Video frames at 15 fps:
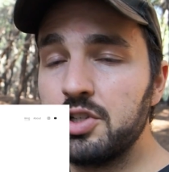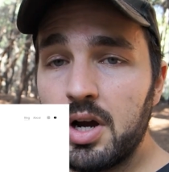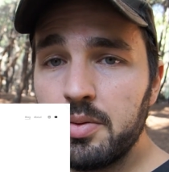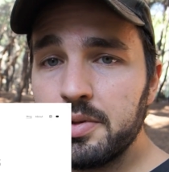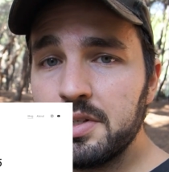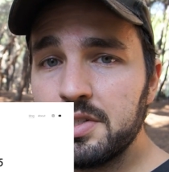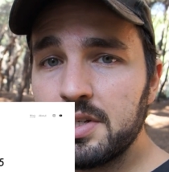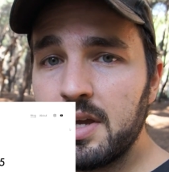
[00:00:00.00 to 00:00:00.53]

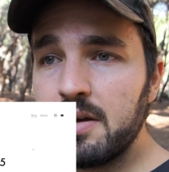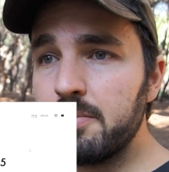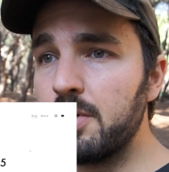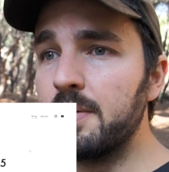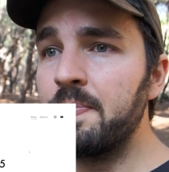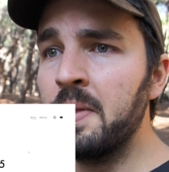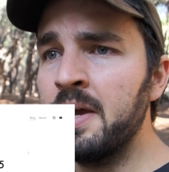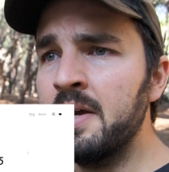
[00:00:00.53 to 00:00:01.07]
shot with this
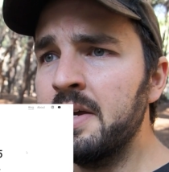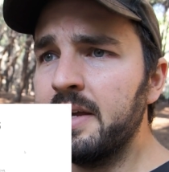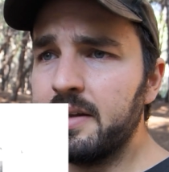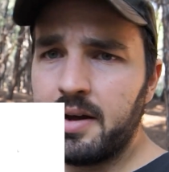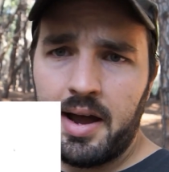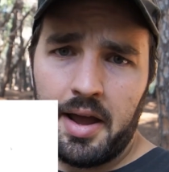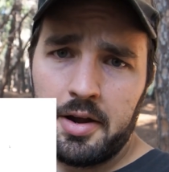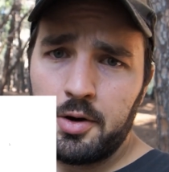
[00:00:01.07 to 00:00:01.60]
camera in
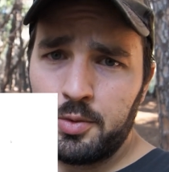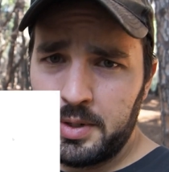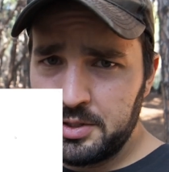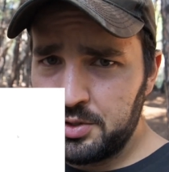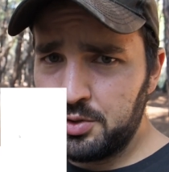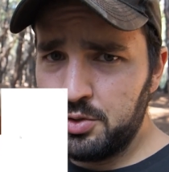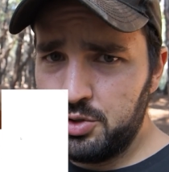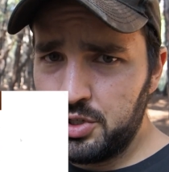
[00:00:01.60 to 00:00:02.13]
higher
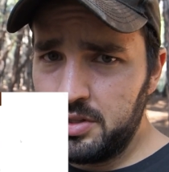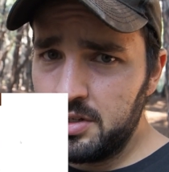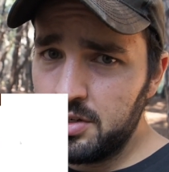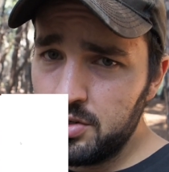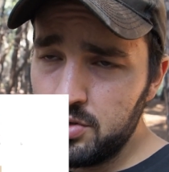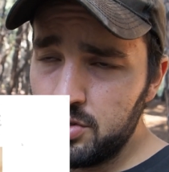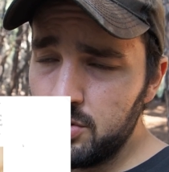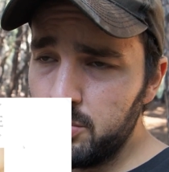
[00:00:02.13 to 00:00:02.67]
resolution than
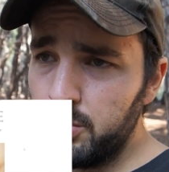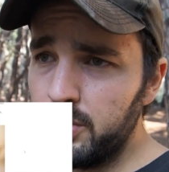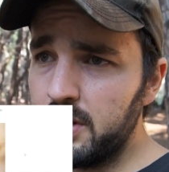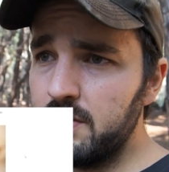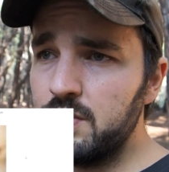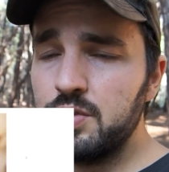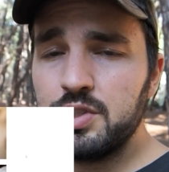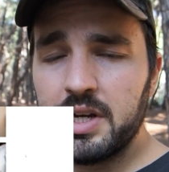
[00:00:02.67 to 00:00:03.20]
YouTube will
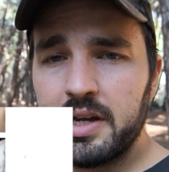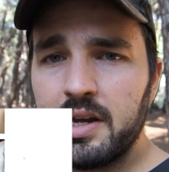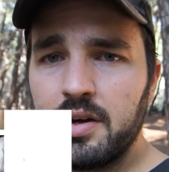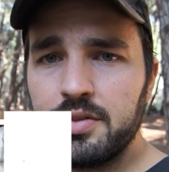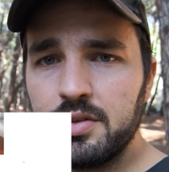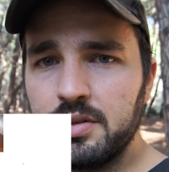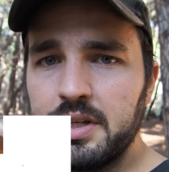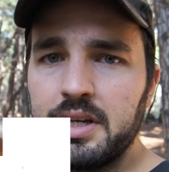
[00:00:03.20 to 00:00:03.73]
give you, check
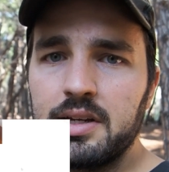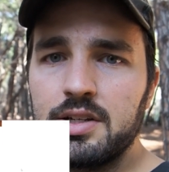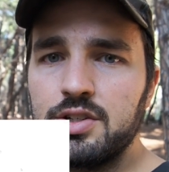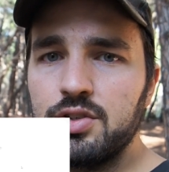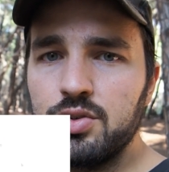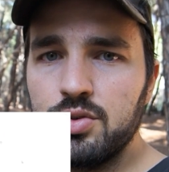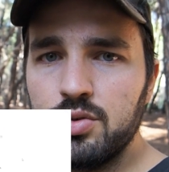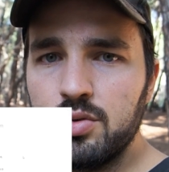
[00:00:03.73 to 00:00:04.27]
out the link
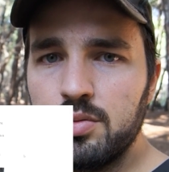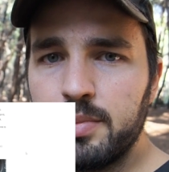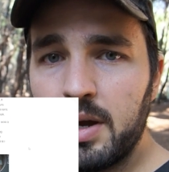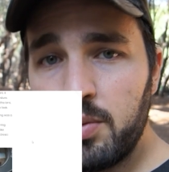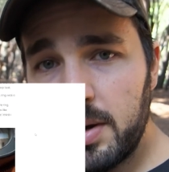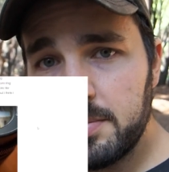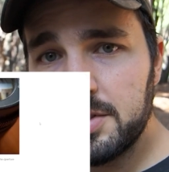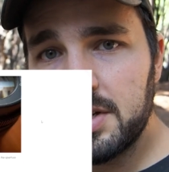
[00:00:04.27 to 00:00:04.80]
to my
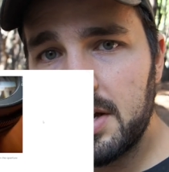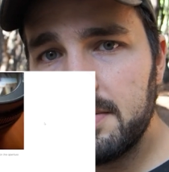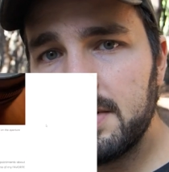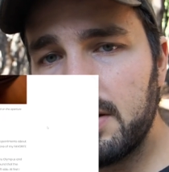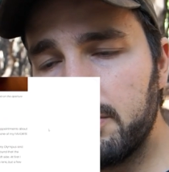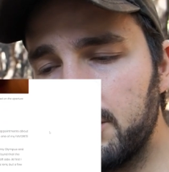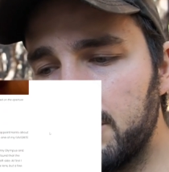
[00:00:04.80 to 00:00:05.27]
website down